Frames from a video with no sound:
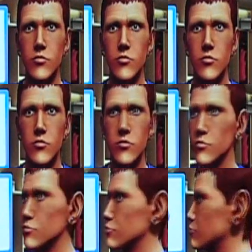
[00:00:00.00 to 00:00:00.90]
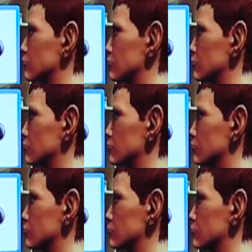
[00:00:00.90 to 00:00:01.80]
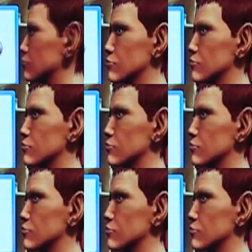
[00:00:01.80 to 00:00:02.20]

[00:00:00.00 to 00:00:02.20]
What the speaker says: (silence)